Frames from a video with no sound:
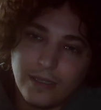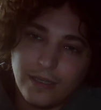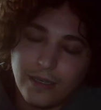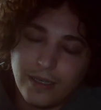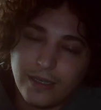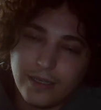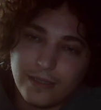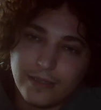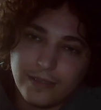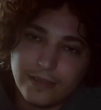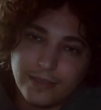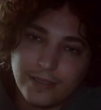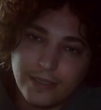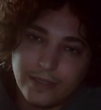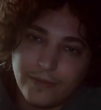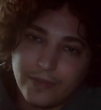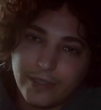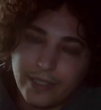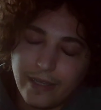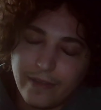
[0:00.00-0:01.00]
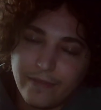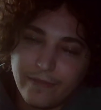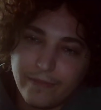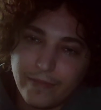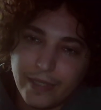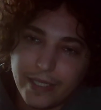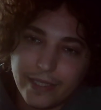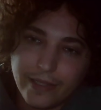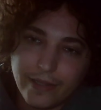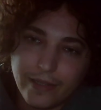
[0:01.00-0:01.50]
I didn't really have
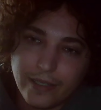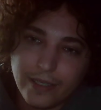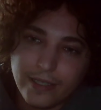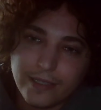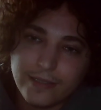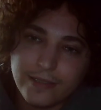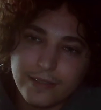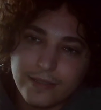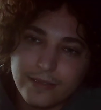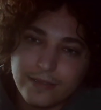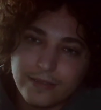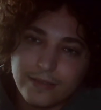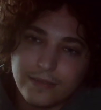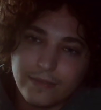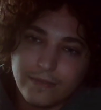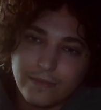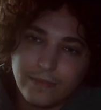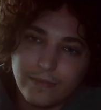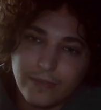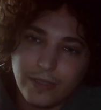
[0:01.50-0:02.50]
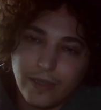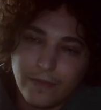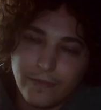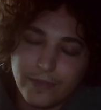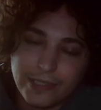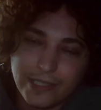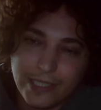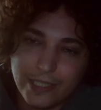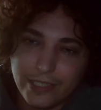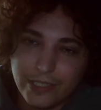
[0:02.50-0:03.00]
many thoughts.
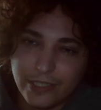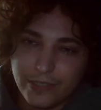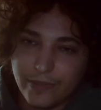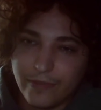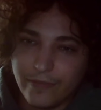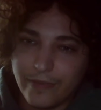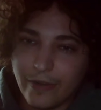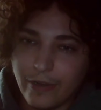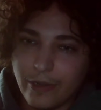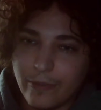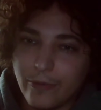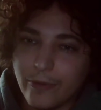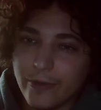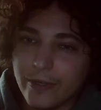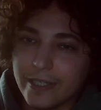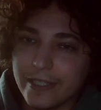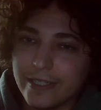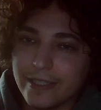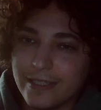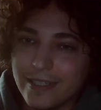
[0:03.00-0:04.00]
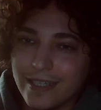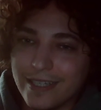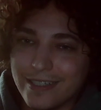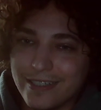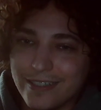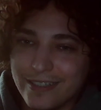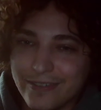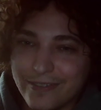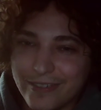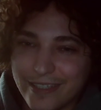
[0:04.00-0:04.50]
Conversations are very boring. I
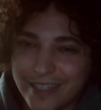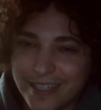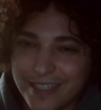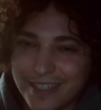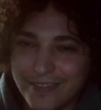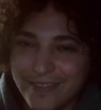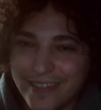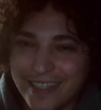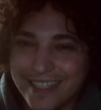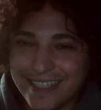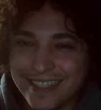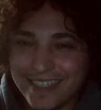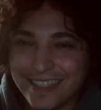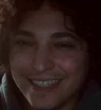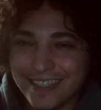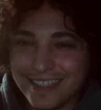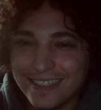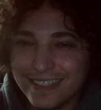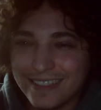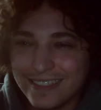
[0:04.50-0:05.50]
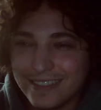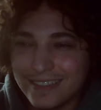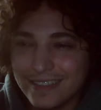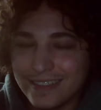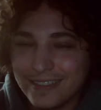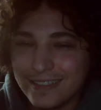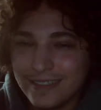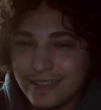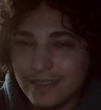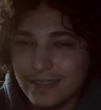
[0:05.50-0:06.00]
couldn't really think of anything.
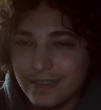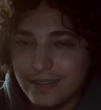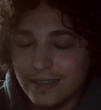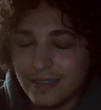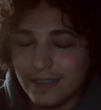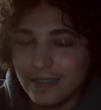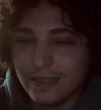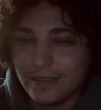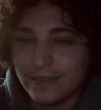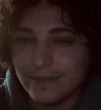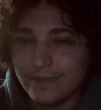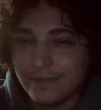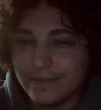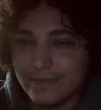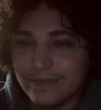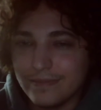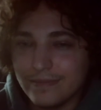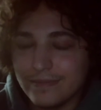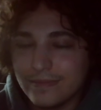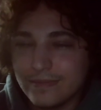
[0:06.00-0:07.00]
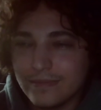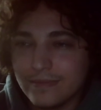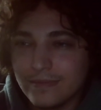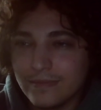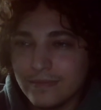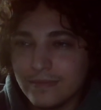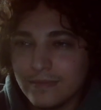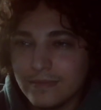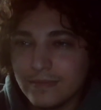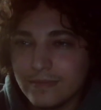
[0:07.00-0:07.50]
Um,
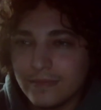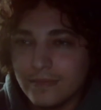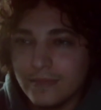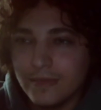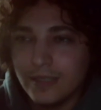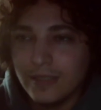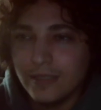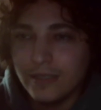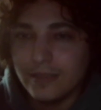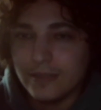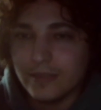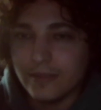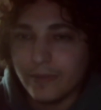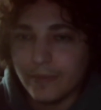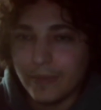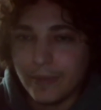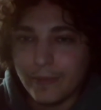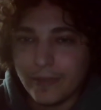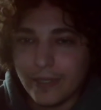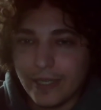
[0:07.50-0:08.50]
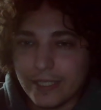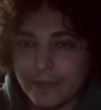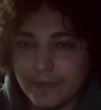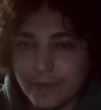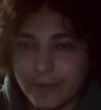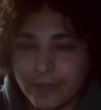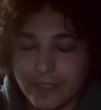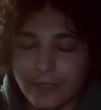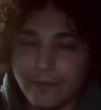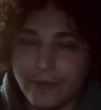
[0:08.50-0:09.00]
so when people asked me
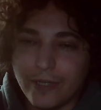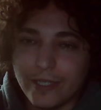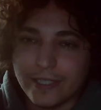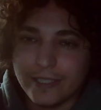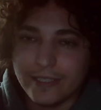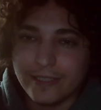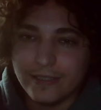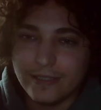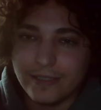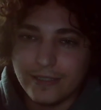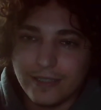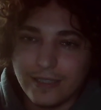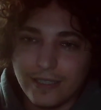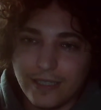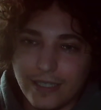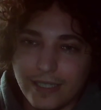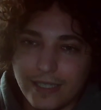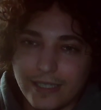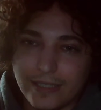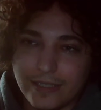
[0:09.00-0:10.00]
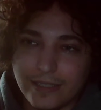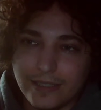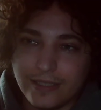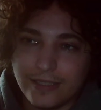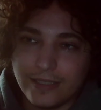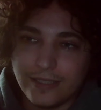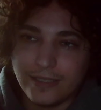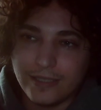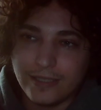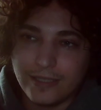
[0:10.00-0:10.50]
what I wanted, I
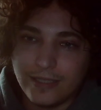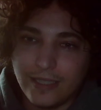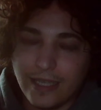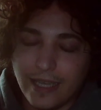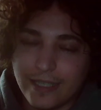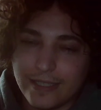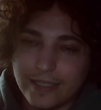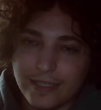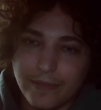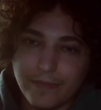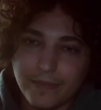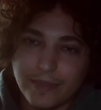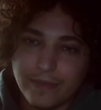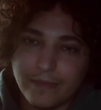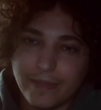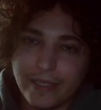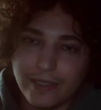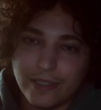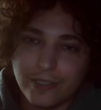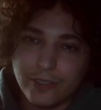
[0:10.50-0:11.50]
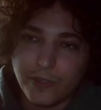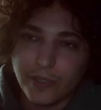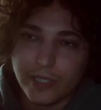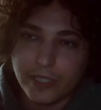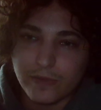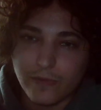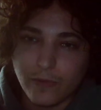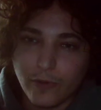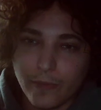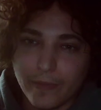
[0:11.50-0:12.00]
asked them to make the choice
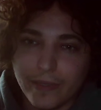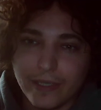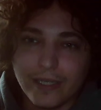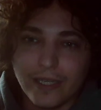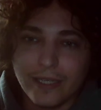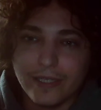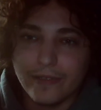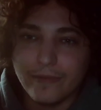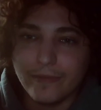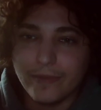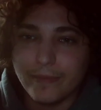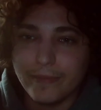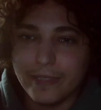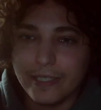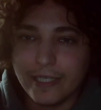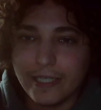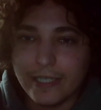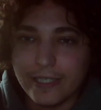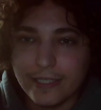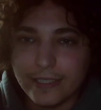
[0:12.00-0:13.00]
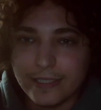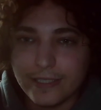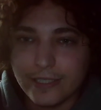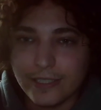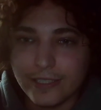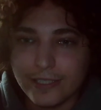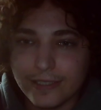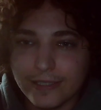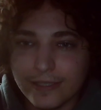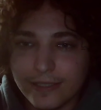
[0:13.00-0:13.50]
for me. I didn't want to make any
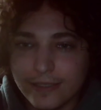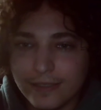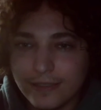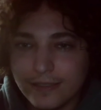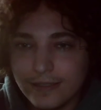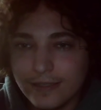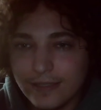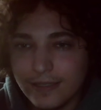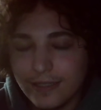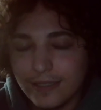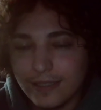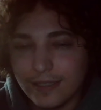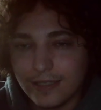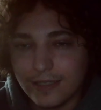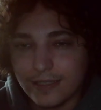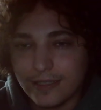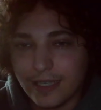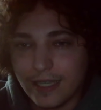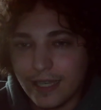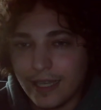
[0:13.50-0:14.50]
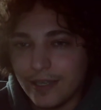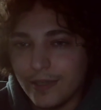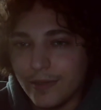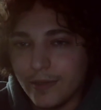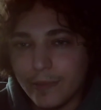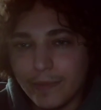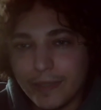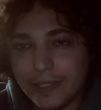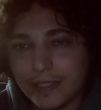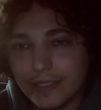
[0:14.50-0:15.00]
decisions because I had no
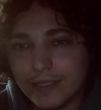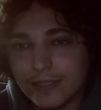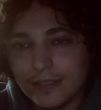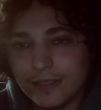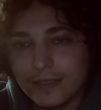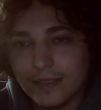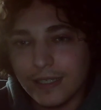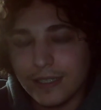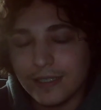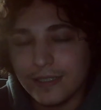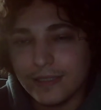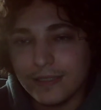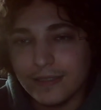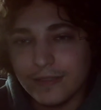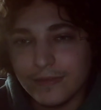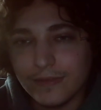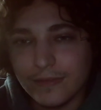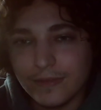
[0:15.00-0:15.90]
opinion. I didn't.